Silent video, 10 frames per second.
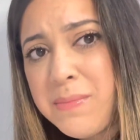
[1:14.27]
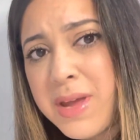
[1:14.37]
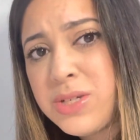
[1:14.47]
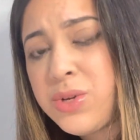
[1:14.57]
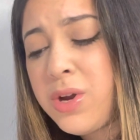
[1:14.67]

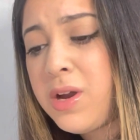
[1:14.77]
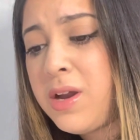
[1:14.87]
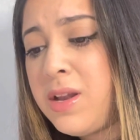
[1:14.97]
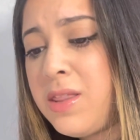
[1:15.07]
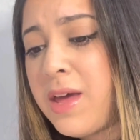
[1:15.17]
Make
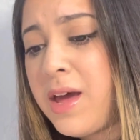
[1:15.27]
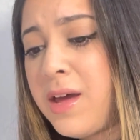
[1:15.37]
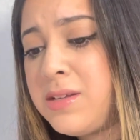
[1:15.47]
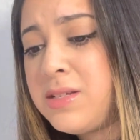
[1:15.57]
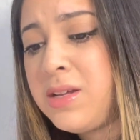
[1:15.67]
sure
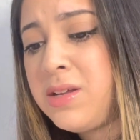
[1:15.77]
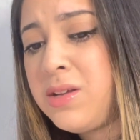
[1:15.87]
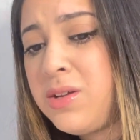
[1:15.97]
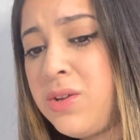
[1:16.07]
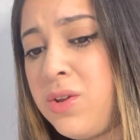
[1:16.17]
that
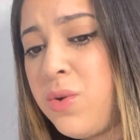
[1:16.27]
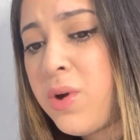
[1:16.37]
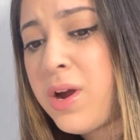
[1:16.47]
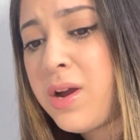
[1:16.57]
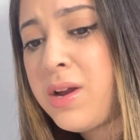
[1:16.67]
you
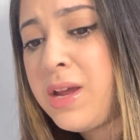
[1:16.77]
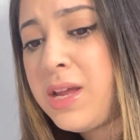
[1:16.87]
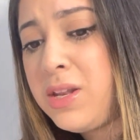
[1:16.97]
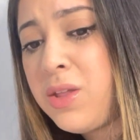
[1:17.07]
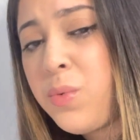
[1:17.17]
are
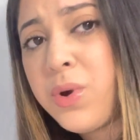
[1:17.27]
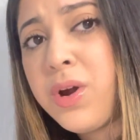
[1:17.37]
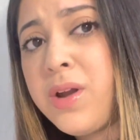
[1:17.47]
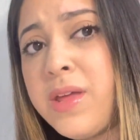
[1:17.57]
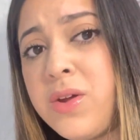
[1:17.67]
in the
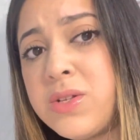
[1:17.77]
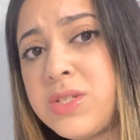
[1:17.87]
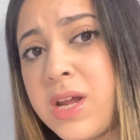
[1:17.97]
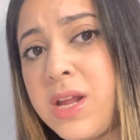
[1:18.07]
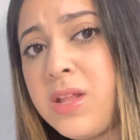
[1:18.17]
Word, that you're
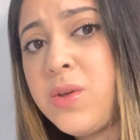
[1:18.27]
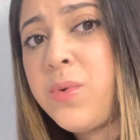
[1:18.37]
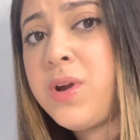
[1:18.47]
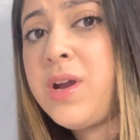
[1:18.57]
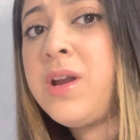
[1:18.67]
studying the
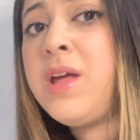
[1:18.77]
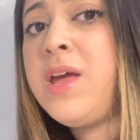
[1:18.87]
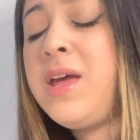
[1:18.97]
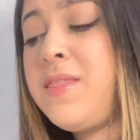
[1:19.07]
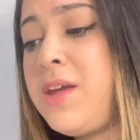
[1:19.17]
Word,
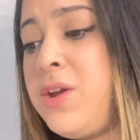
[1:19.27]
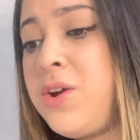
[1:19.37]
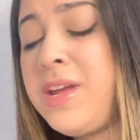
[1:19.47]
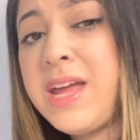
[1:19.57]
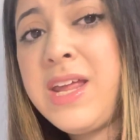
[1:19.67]
that you're
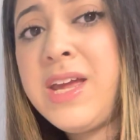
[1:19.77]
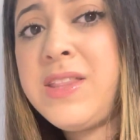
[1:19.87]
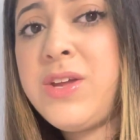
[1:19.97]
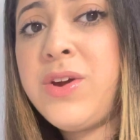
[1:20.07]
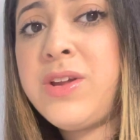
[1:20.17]
getting it,
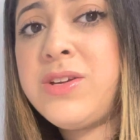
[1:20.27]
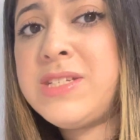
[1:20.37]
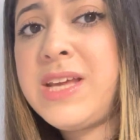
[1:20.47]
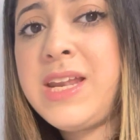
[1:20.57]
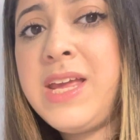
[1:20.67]
that you're
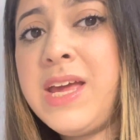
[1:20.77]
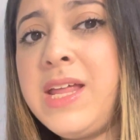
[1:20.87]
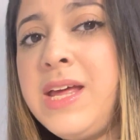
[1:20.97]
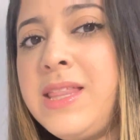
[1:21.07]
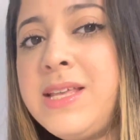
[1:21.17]
understanding it.
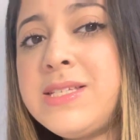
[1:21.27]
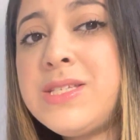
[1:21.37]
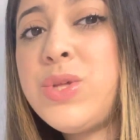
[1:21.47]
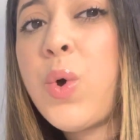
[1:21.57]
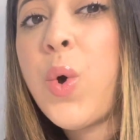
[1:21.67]
This is
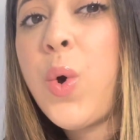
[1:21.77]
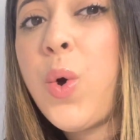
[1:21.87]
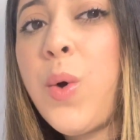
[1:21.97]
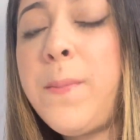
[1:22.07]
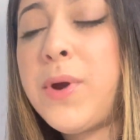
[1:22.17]
the
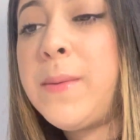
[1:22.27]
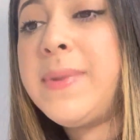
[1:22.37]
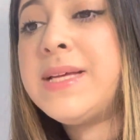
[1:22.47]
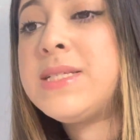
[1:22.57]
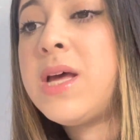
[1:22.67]
whole
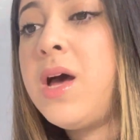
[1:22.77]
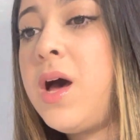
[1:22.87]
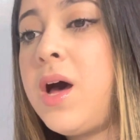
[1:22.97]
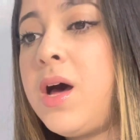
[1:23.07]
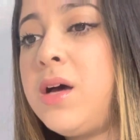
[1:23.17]
purpose
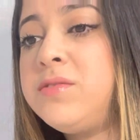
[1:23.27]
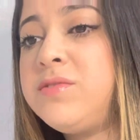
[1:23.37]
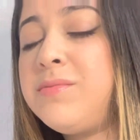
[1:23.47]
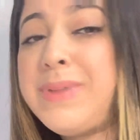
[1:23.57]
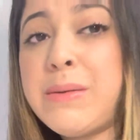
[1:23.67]
of
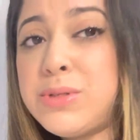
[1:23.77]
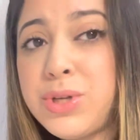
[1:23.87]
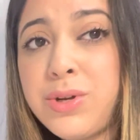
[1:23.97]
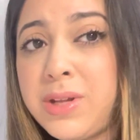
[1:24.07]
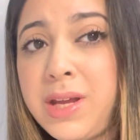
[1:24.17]
Bible
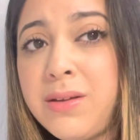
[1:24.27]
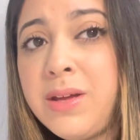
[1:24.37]
journaling.